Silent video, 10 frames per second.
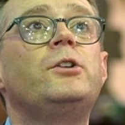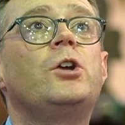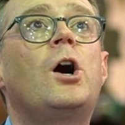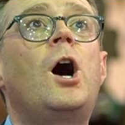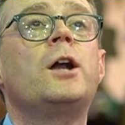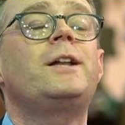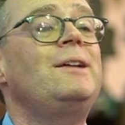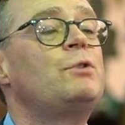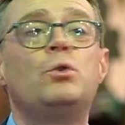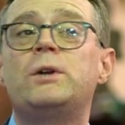that your heart,
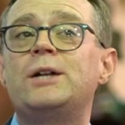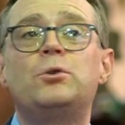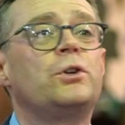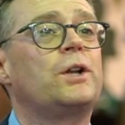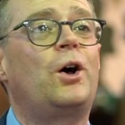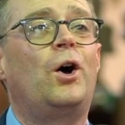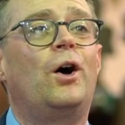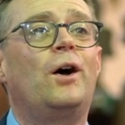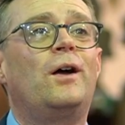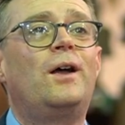even though
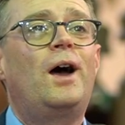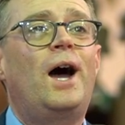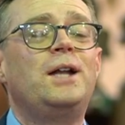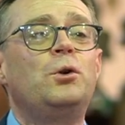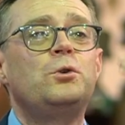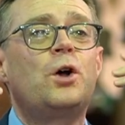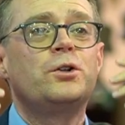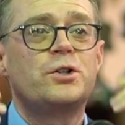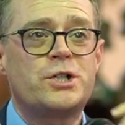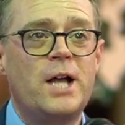I don't
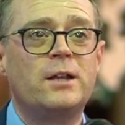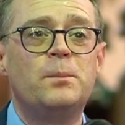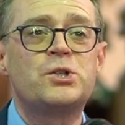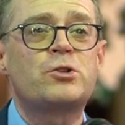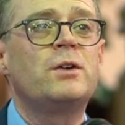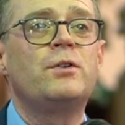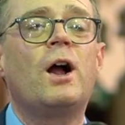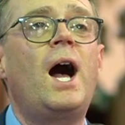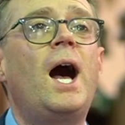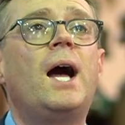understand the mystery of your
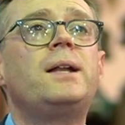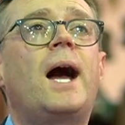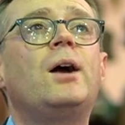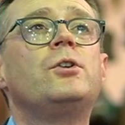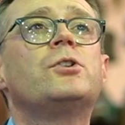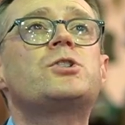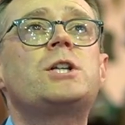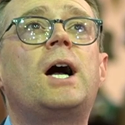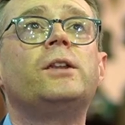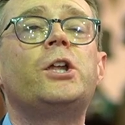hand, I
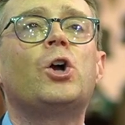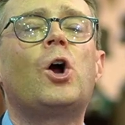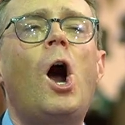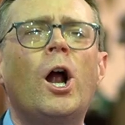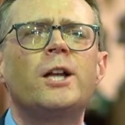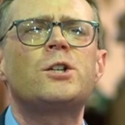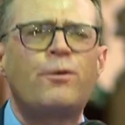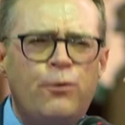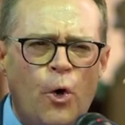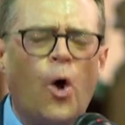understand that your heart is
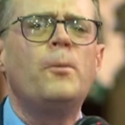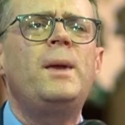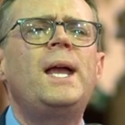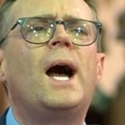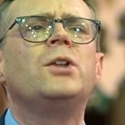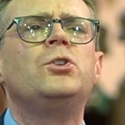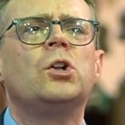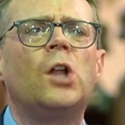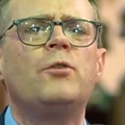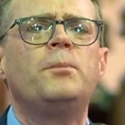for me and you
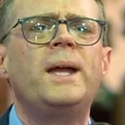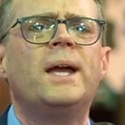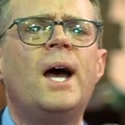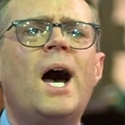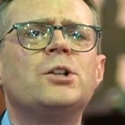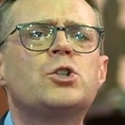love me, and